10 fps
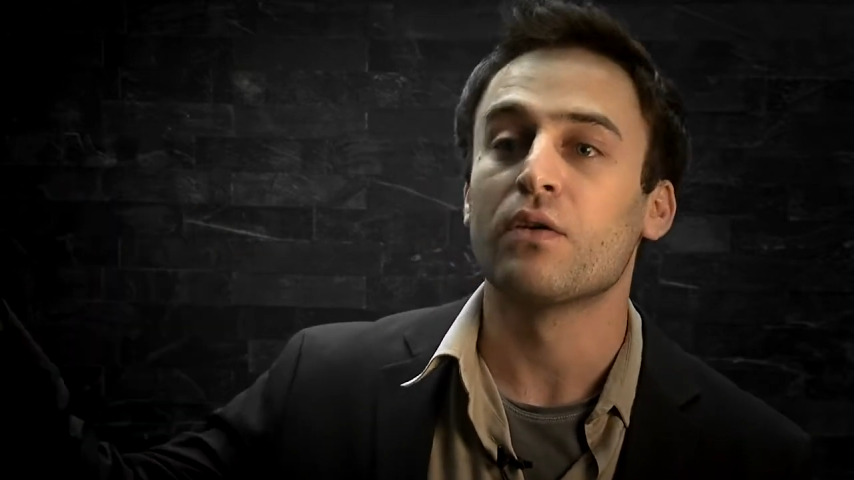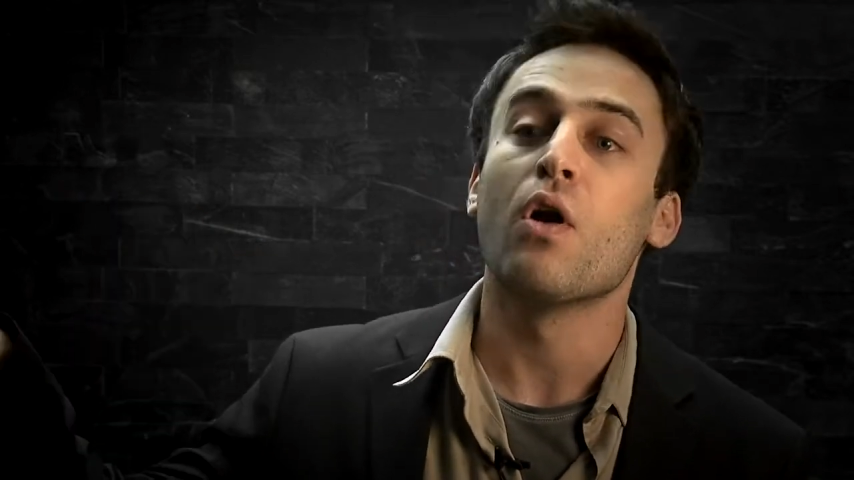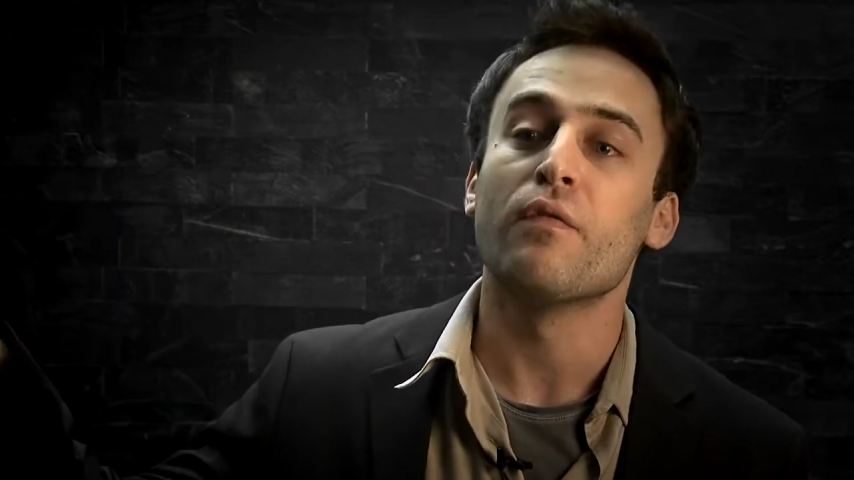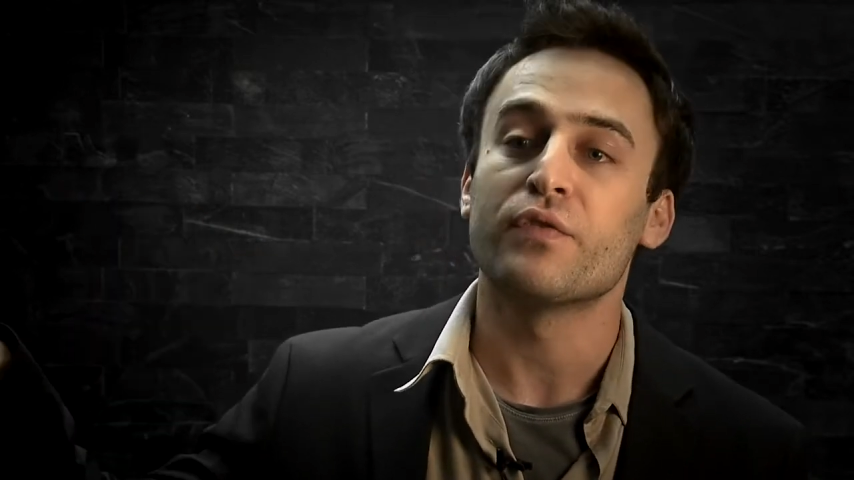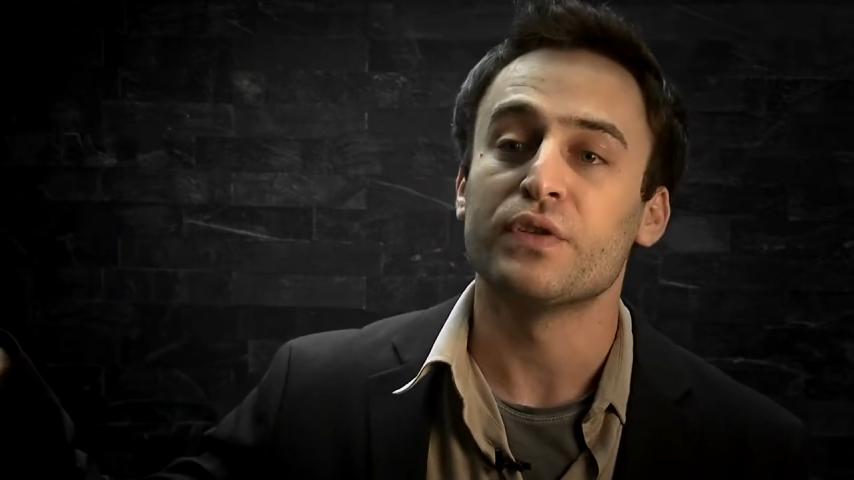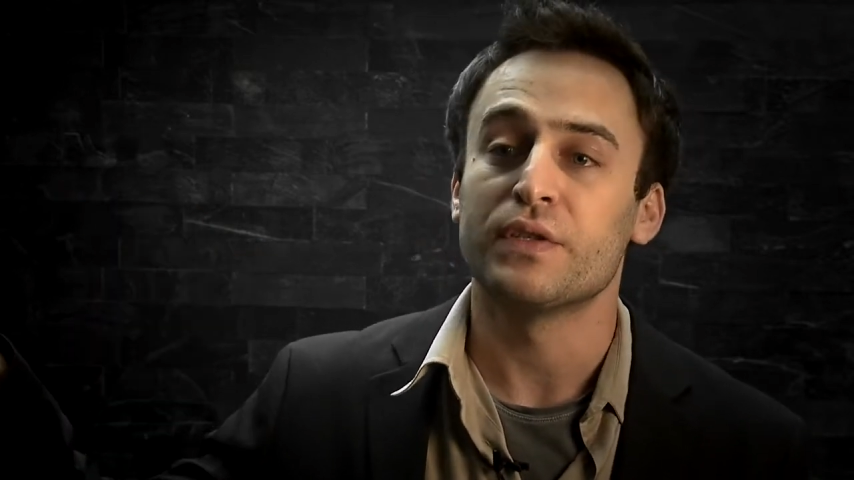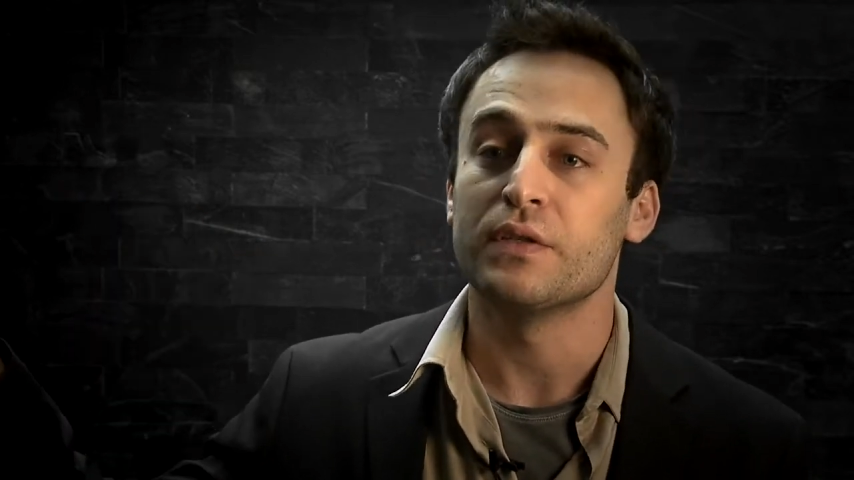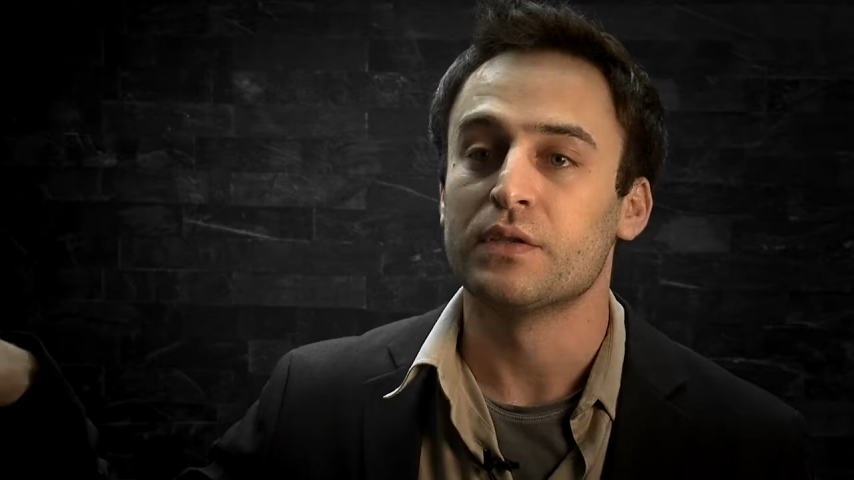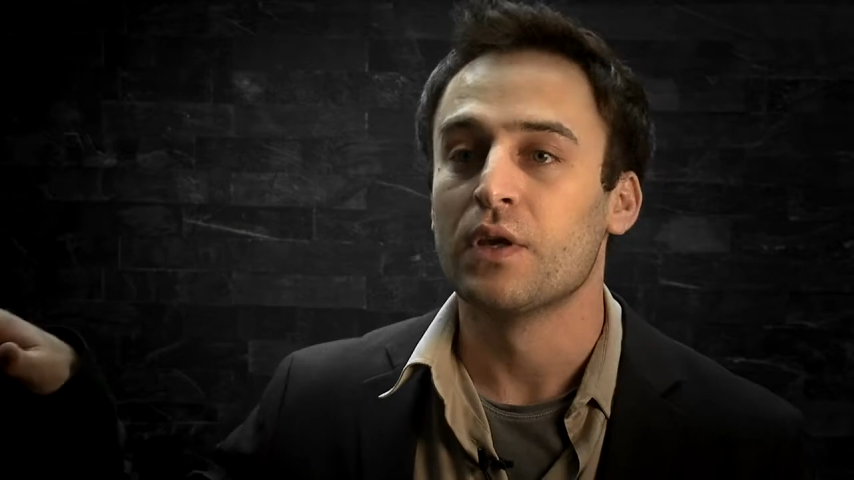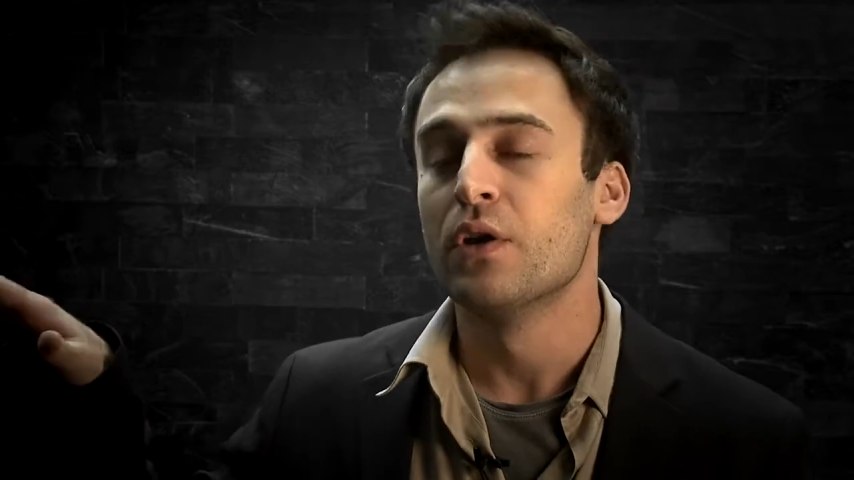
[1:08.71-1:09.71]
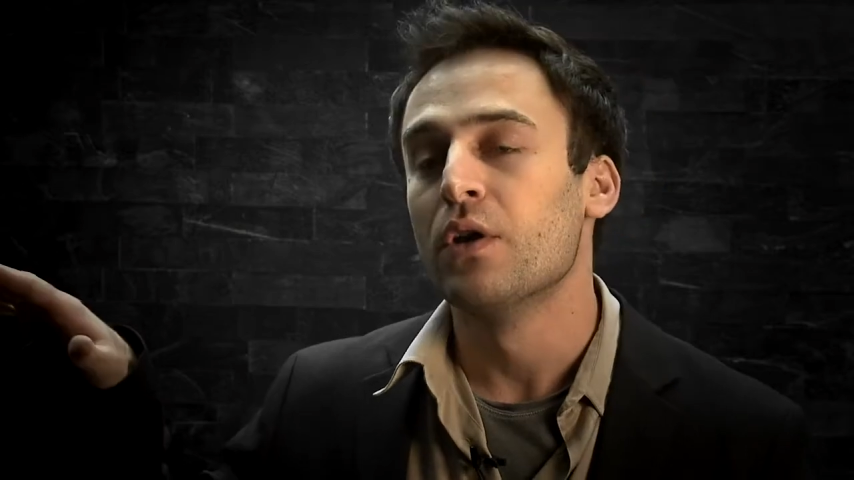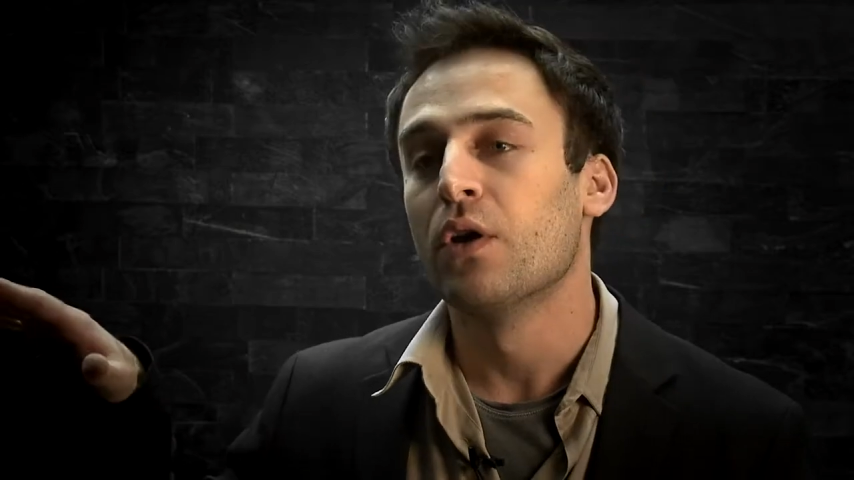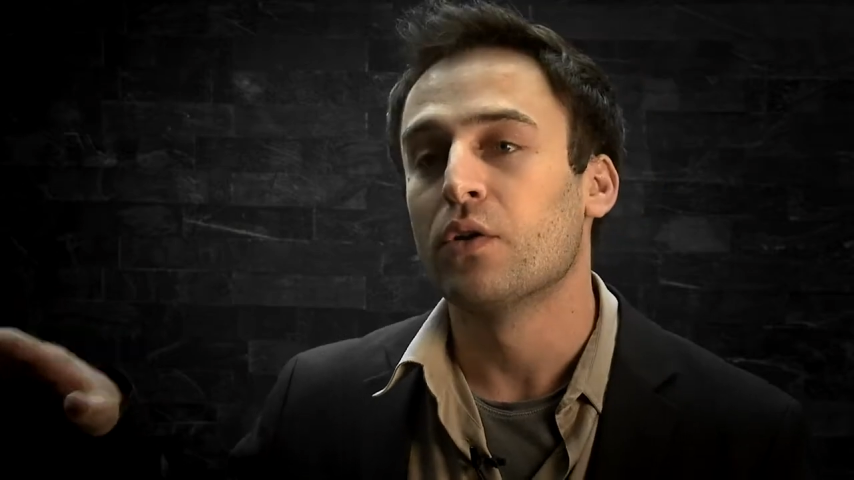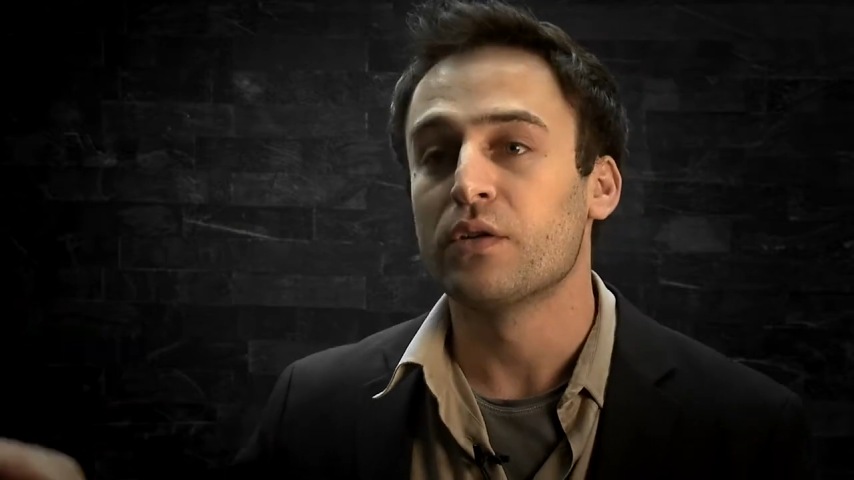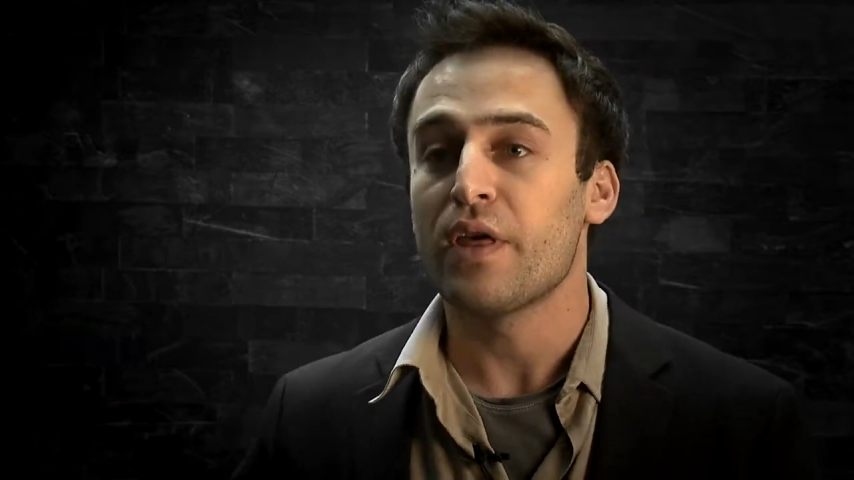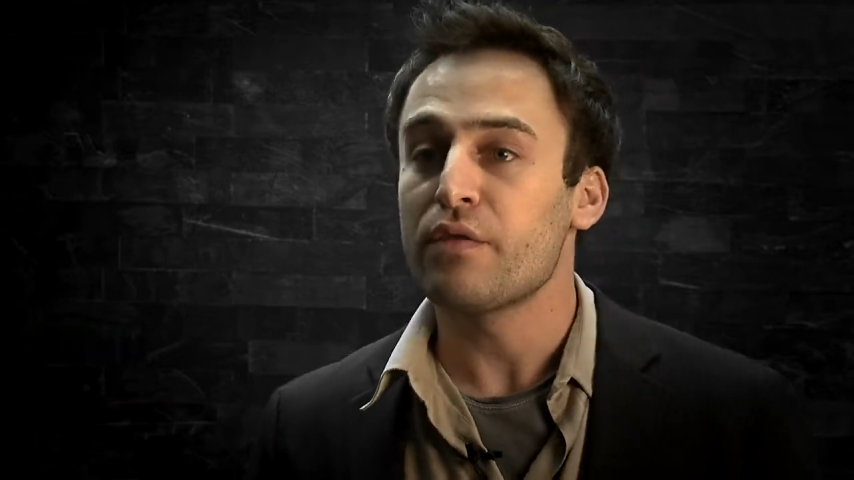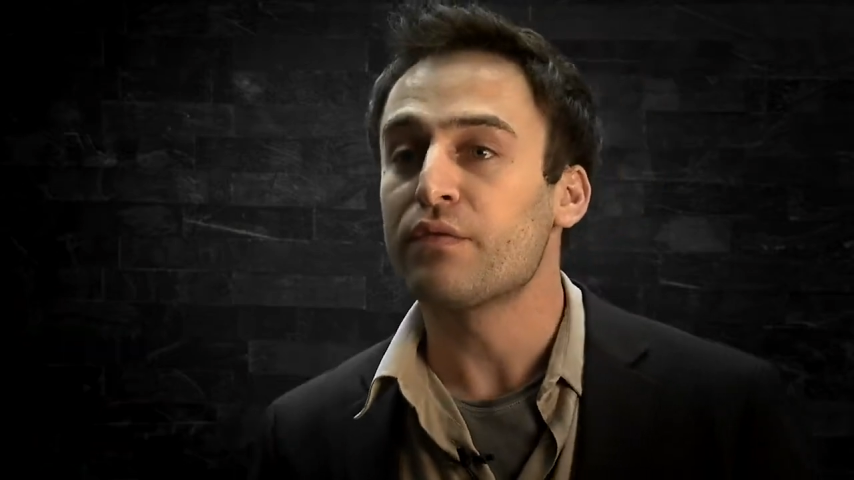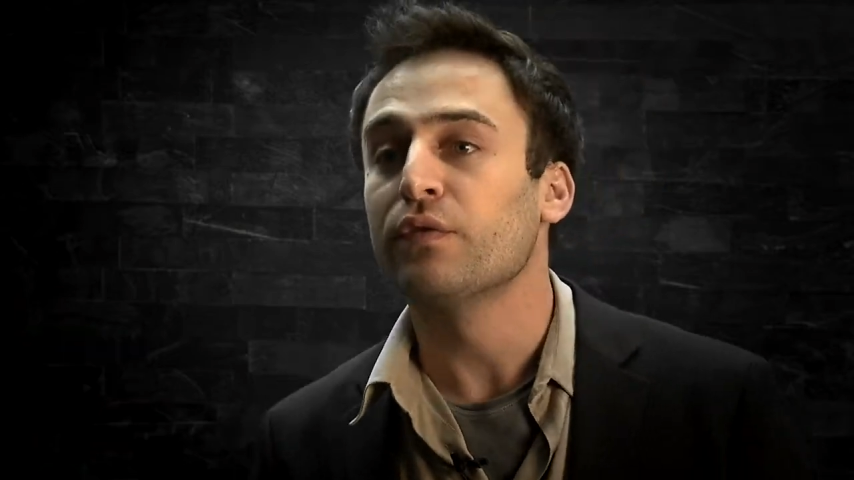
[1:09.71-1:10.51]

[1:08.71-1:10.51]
conferences. On another